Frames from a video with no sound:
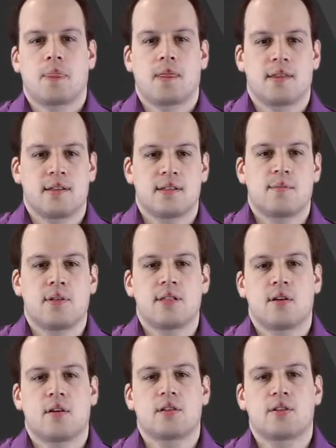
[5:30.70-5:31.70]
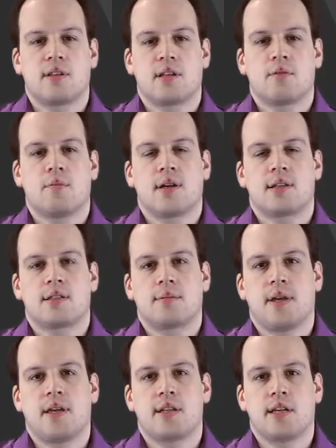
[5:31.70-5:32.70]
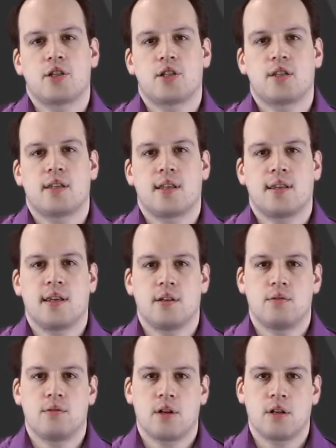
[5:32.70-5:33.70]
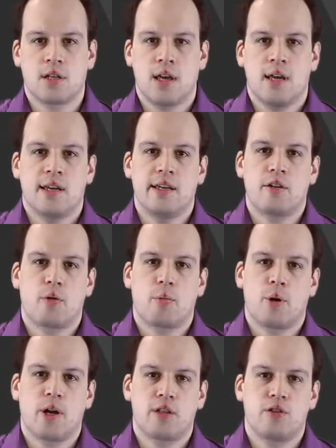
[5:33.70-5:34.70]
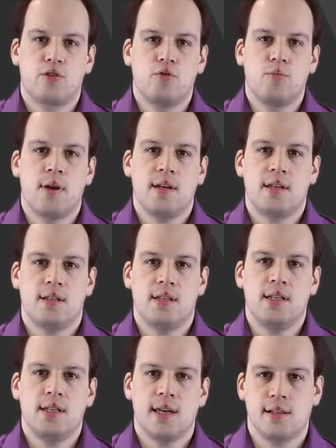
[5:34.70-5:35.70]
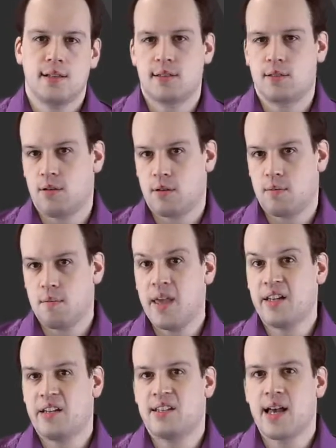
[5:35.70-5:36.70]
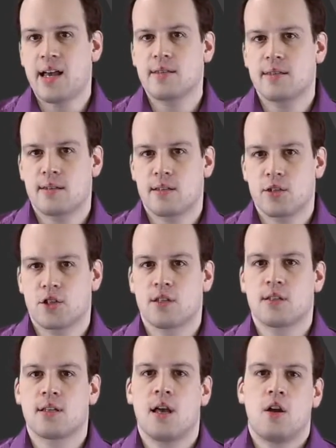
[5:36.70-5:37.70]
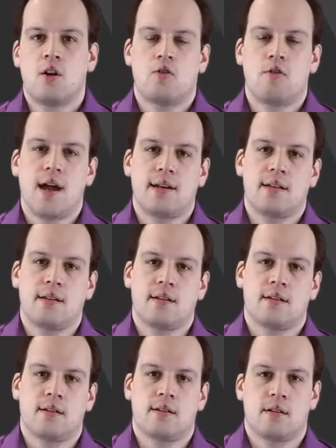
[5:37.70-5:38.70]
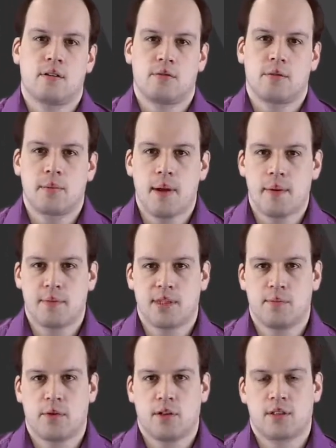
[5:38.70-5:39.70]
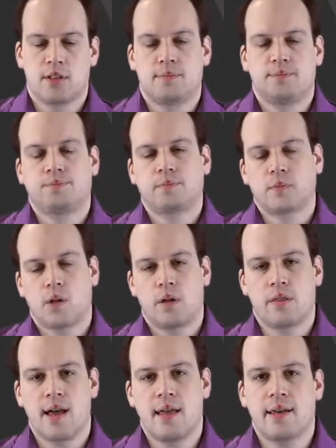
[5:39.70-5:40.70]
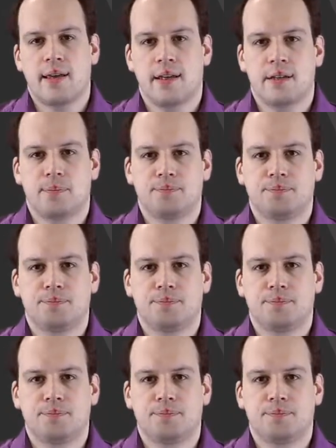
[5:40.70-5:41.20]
this means also that you must pay attention that they do not incorporate too many details or make design decisions right in the requirements models. On the other hand,